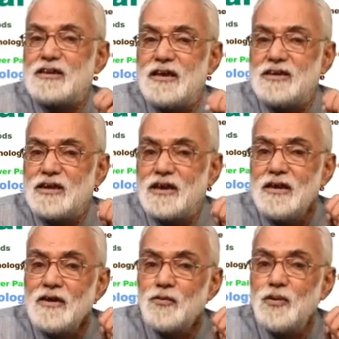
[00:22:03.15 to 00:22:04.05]
West Asia,
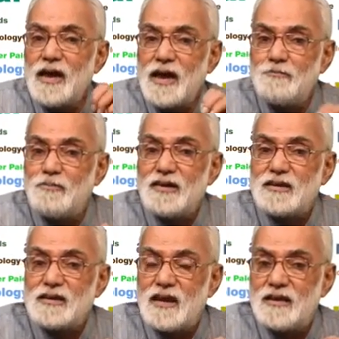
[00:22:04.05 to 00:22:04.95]
we have
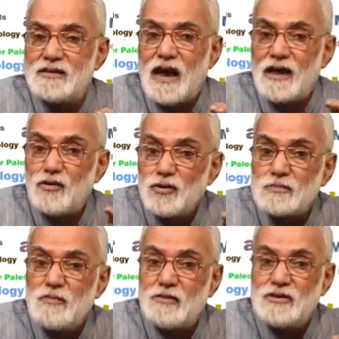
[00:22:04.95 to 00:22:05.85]
places like
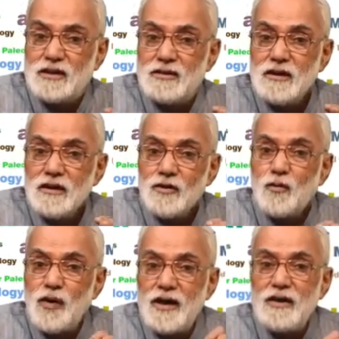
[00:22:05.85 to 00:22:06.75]
Zagros Mountain
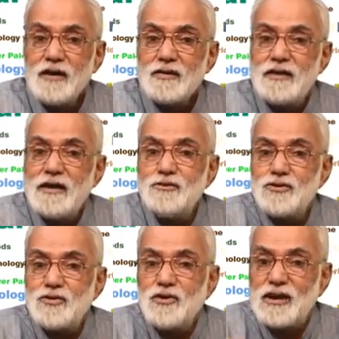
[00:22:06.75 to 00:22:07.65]
where they
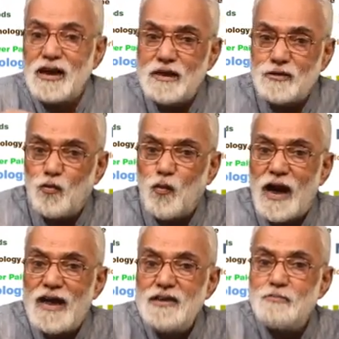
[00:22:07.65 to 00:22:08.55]
used to collect
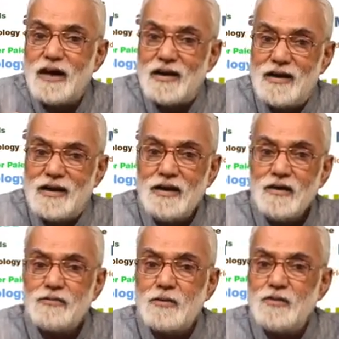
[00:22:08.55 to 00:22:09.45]
wild barley
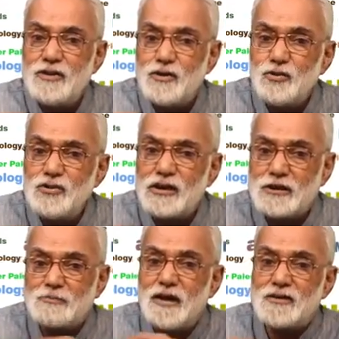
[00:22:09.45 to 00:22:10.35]
from a huge
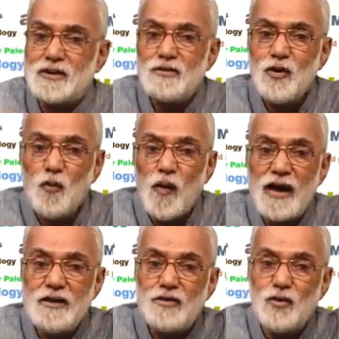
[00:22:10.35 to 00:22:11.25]
expanse of
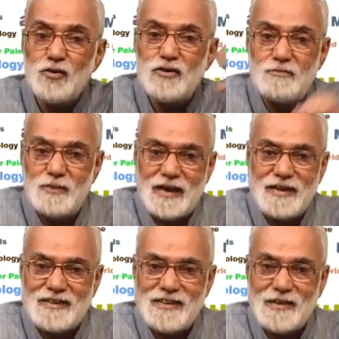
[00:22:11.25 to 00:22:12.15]
wild growth of
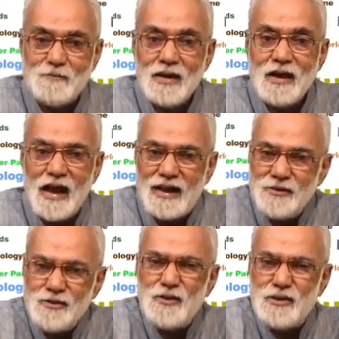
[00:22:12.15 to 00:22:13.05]
barley there. And
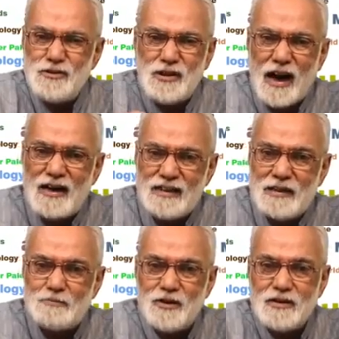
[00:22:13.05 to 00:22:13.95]
you know, you can't
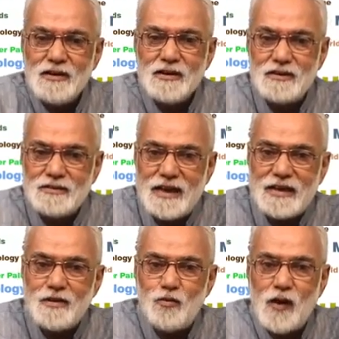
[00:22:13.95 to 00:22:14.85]
keep on
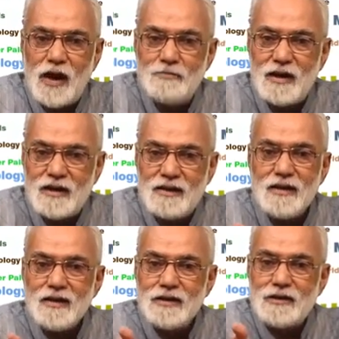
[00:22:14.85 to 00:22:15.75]
taking wild
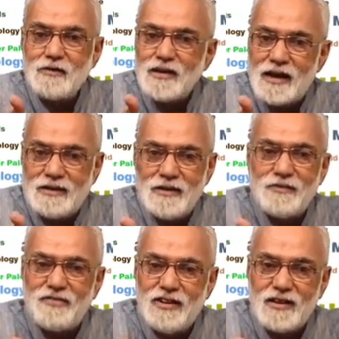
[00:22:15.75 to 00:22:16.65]
barley, it will cut
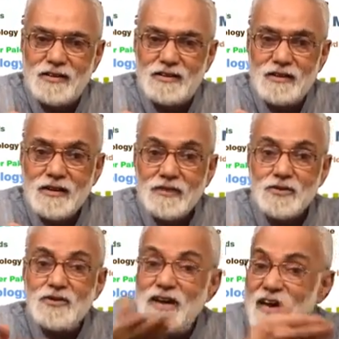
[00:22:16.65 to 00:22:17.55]
your fingers.
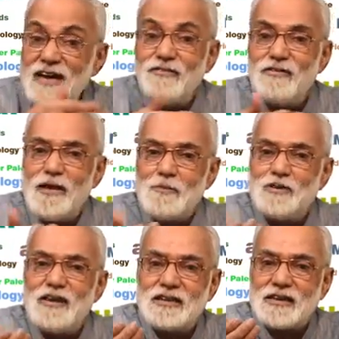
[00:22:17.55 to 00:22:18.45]
So they
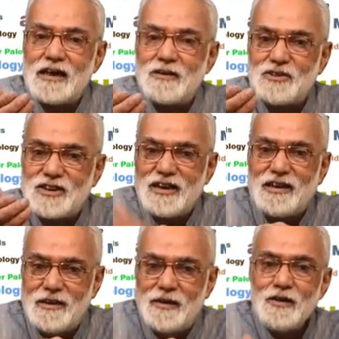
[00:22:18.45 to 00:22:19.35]
developed this kind of
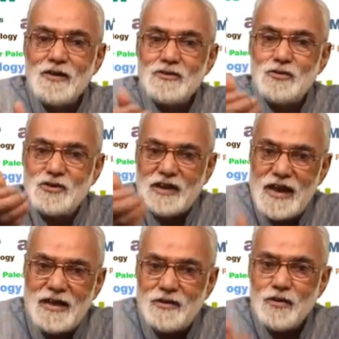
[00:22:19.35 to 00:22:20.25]
sickle to
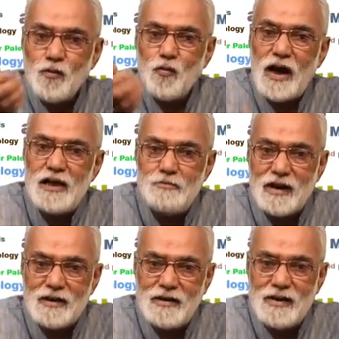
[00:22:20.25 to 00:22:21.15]
take wild
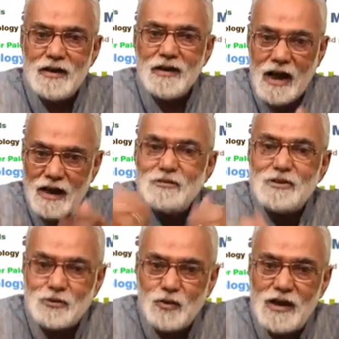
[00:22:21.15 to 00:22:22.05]
barley,
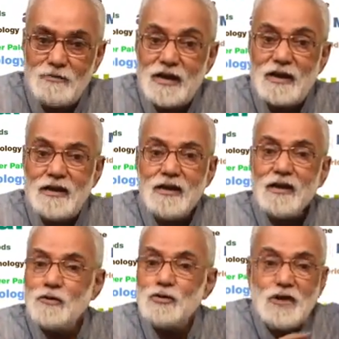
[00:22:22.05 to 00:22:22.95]
harvest wild barley
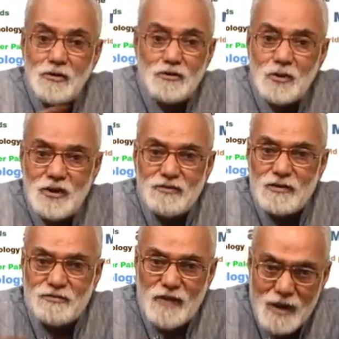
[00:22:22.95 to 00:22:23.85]
without going
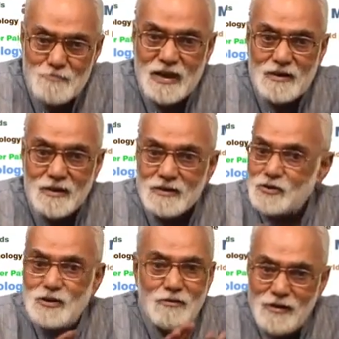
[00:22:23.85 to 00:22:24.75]
for farming.
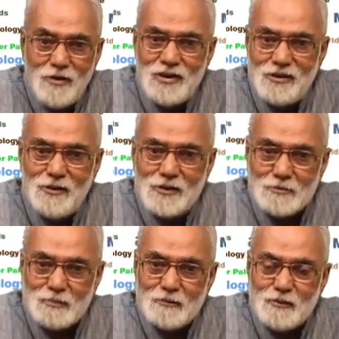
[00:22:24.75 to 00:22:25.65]
So they were not
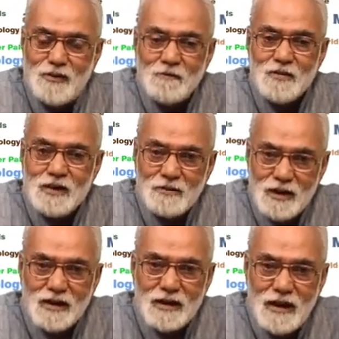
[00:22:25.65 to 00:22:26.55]
Neolithic people, they
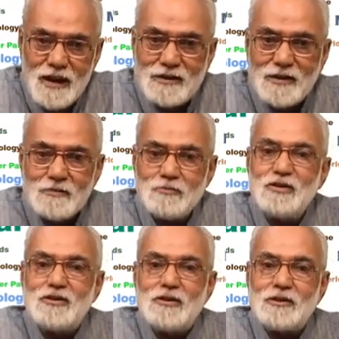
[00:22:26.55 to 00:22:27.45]
were late
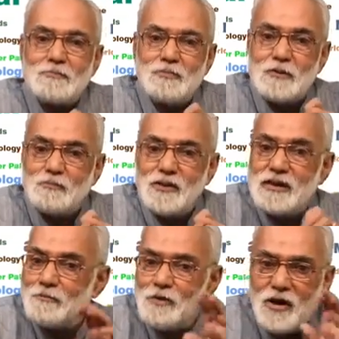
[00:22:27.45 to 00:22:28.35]
Mesolithic people.
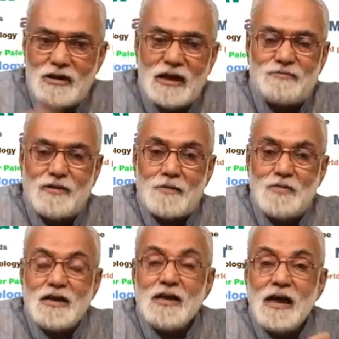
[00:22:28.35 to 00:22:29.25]
They have not done
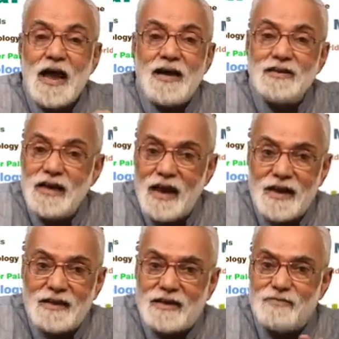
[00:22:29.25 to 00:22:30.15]
farming, and they
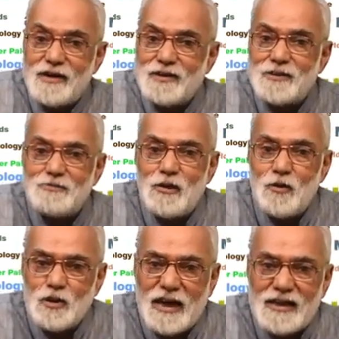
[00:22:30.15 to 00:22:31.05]
had the advantage of the
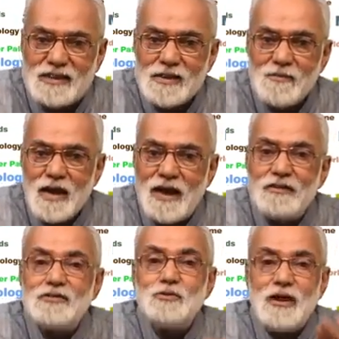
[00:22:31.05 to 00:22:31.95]
lunates,
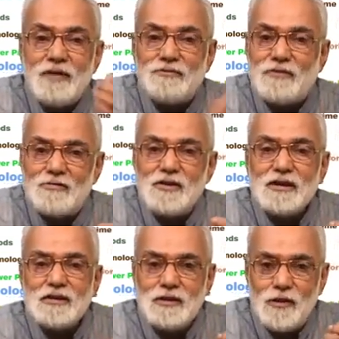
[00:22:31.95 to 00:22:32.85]
and we have found
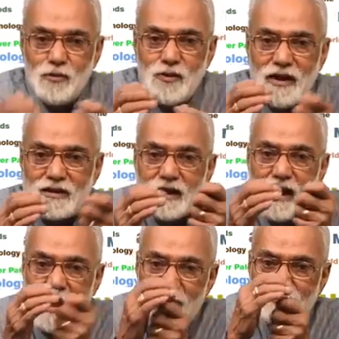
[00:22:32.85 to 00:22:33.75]
these lunates
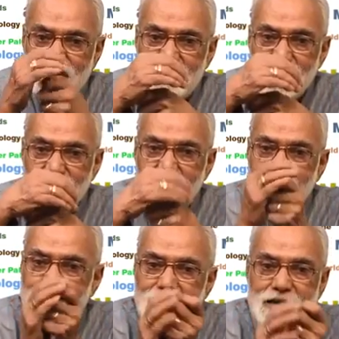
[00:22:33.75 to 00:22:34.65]
hafted in
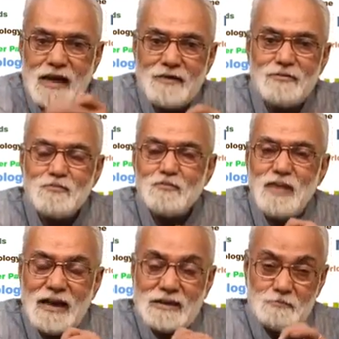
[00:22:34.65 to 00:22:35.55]
a concave
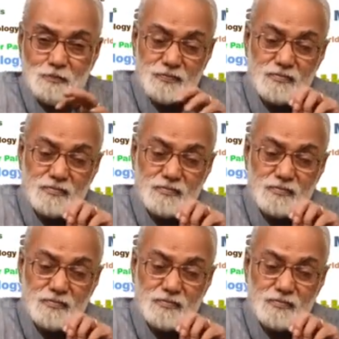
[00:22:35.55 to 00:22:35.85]
base.